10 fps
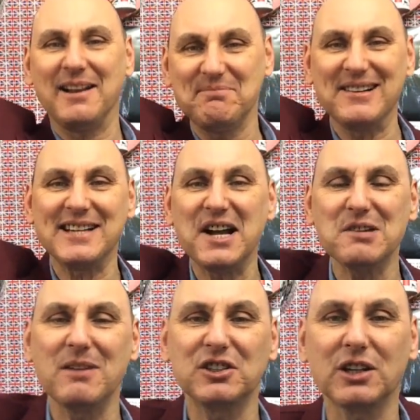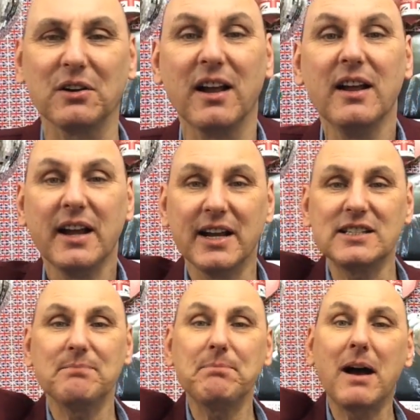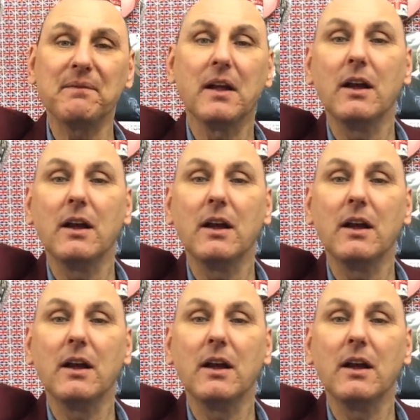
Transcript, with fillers: He put his hand on my shoulder. He said, "But